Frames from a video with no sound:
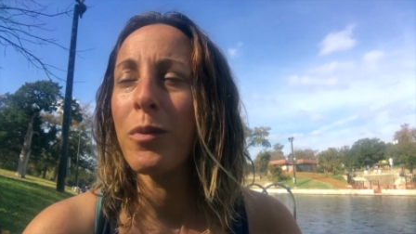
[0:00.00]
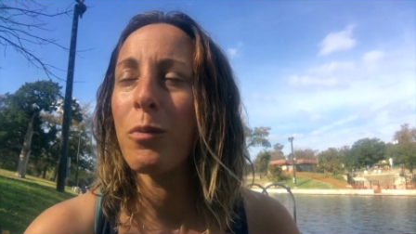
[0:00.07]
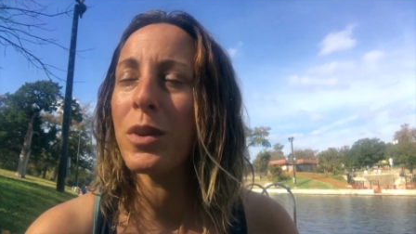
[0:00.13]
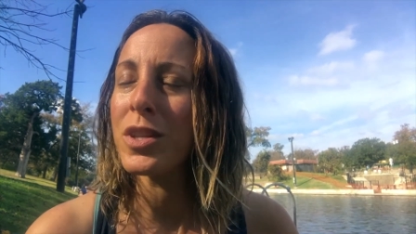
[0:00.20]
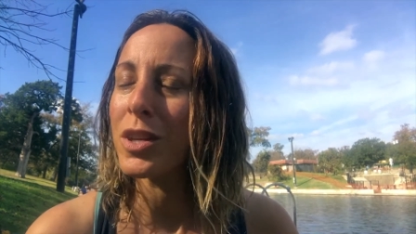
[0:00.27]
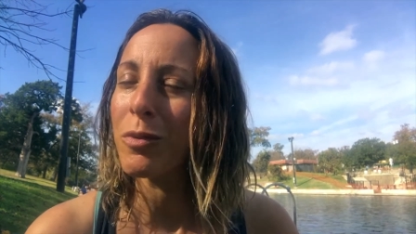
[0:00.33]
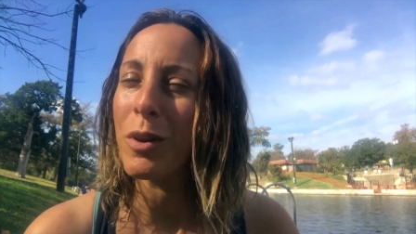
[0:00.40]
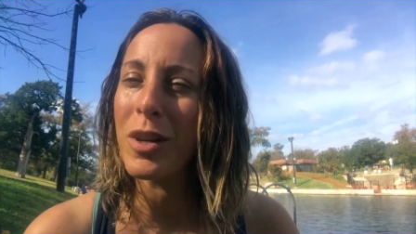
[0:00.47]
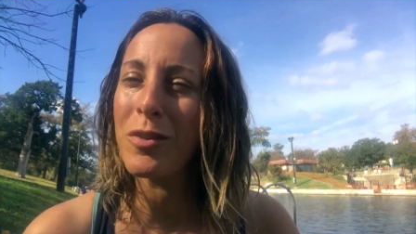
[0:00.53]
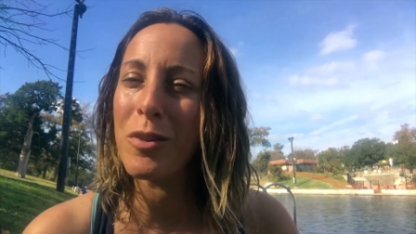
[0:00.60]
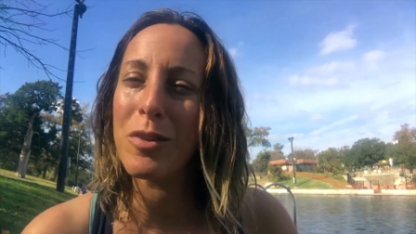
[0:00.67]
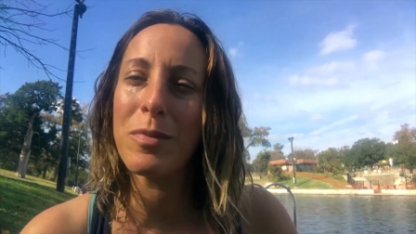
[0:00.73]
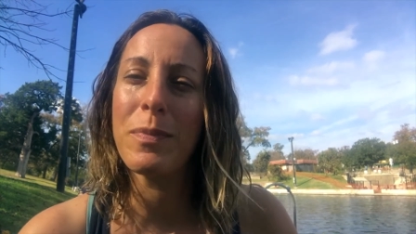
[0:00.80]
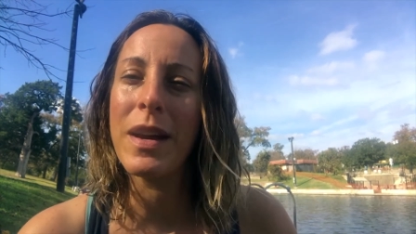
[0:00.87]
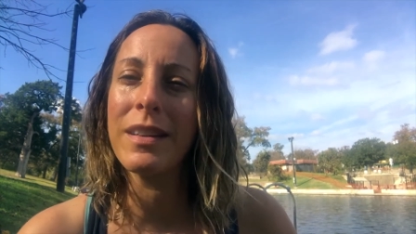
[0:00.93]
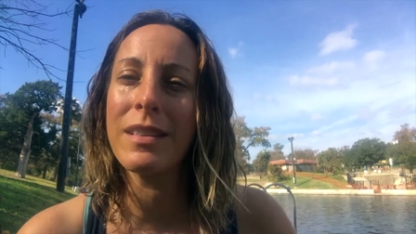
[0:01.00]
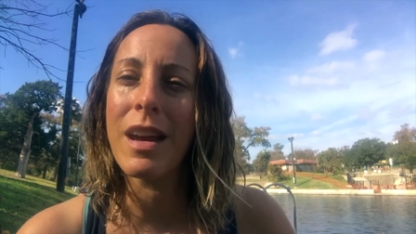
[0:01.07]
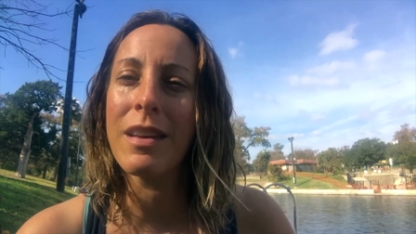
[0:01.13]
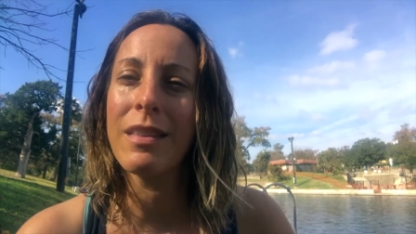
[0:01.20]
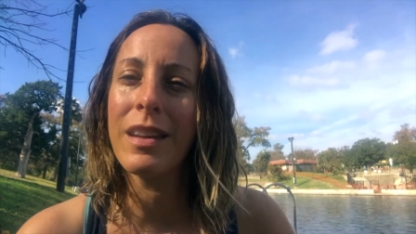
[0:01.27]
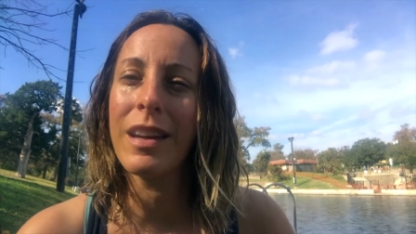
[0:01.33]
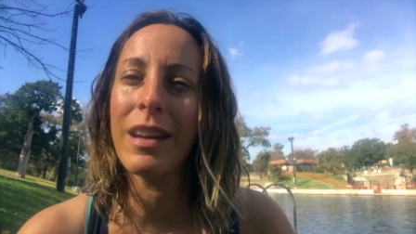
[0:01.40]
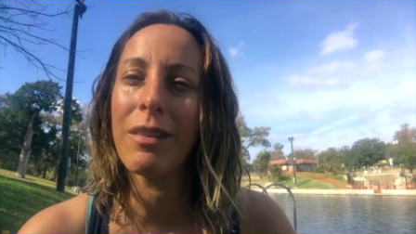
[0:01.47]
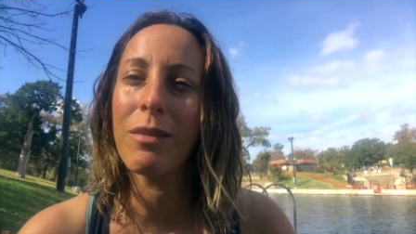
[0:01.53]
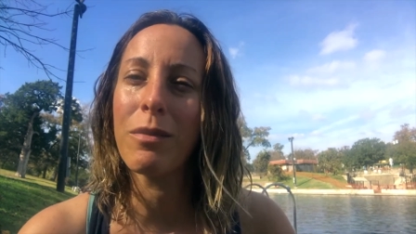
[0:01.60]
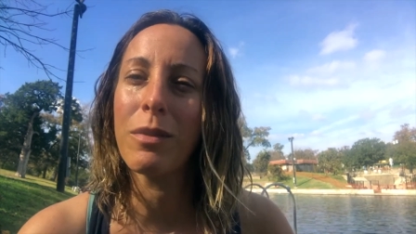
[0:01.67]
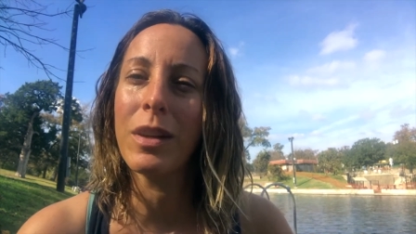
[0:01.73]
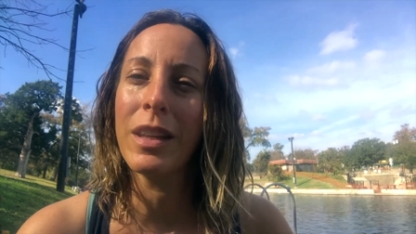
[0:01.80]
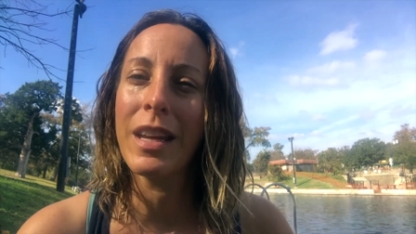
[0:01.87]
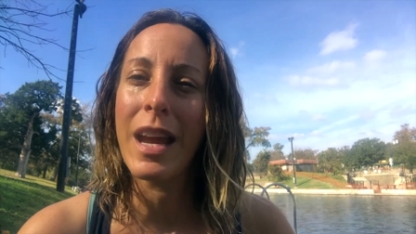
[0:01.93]
which in retrospect I think
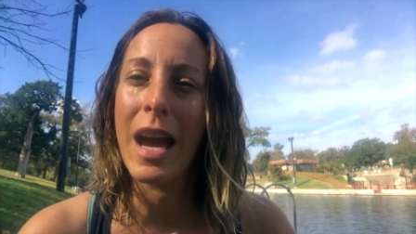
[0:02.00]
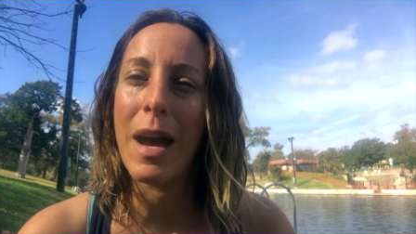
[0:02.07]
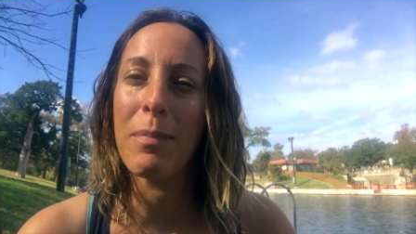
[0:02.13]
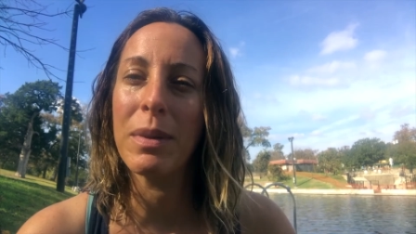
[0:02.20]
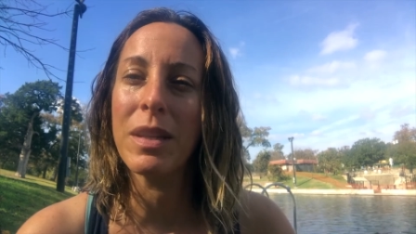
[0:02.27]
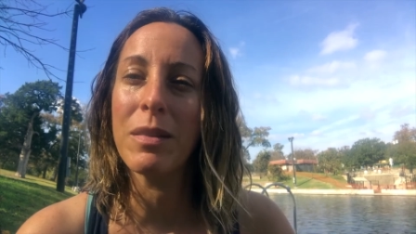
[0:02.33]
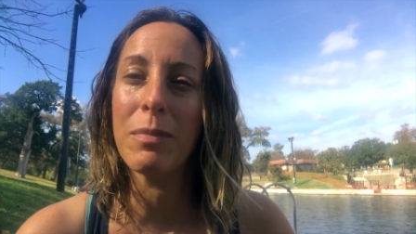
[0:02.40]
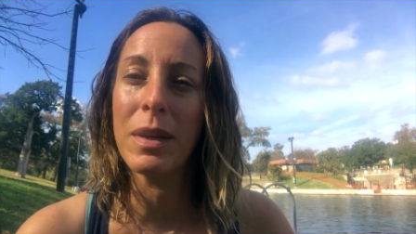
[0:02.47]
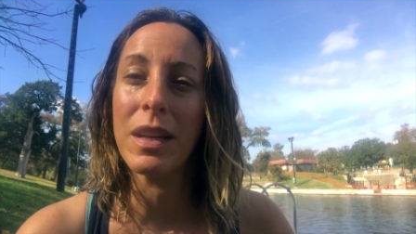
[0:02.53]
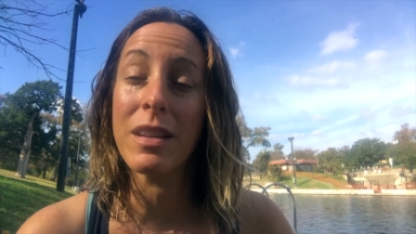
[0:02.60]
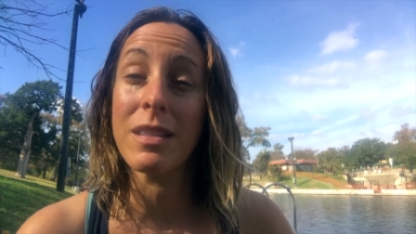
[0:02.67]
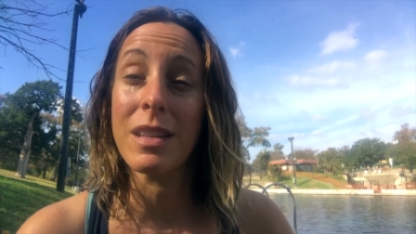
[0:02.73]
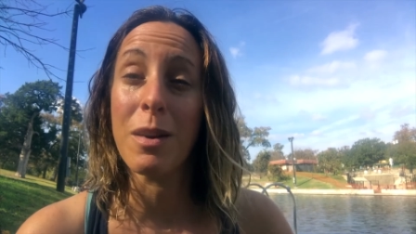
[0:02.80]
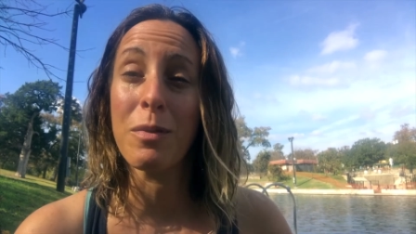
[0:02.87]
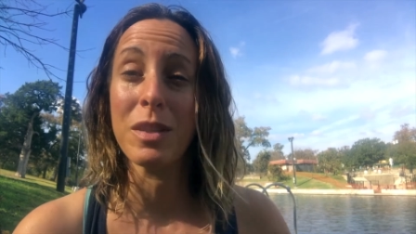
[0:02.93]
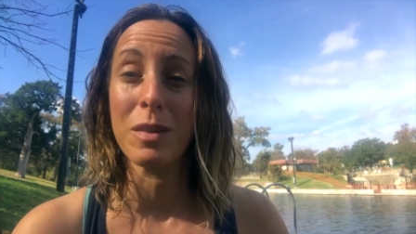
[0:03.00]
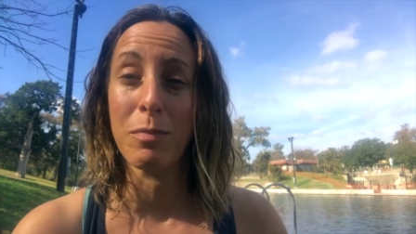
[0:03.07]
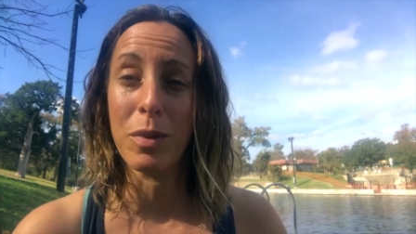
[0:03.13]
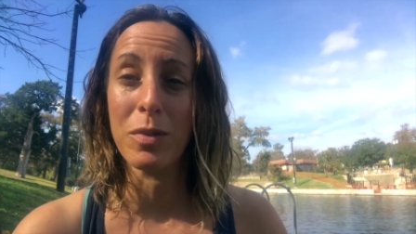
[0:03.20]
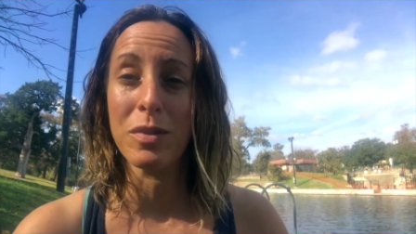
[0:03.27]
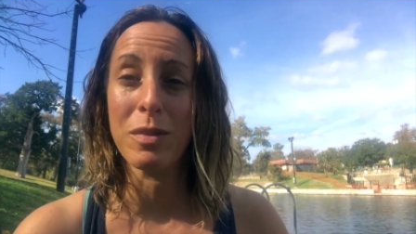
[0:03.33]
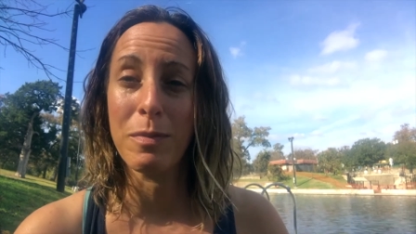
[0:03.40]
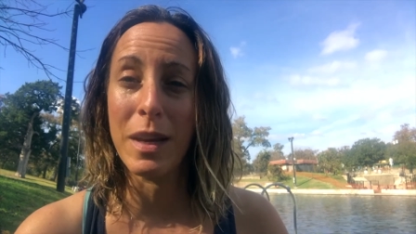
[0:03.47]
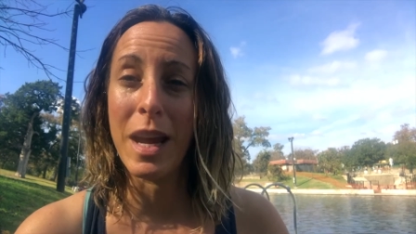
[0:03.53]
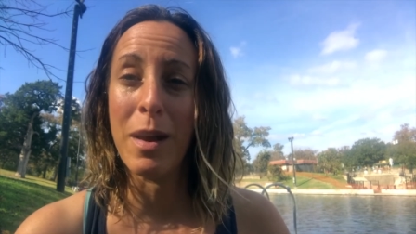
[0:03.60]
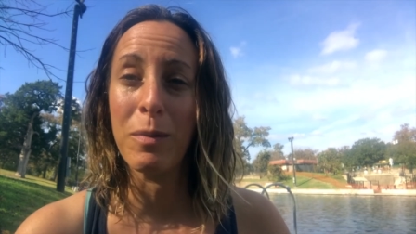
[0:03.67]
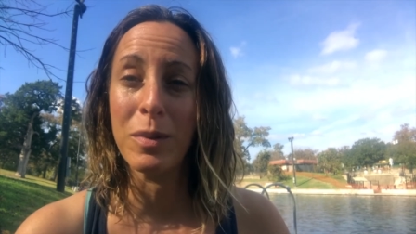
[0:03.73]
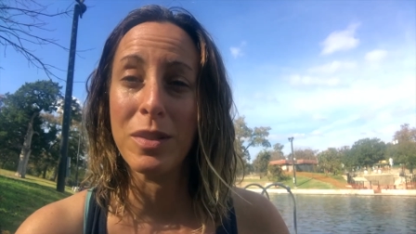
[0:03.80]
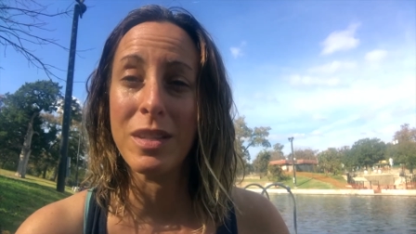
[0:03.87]
really happened because I was supposed to be able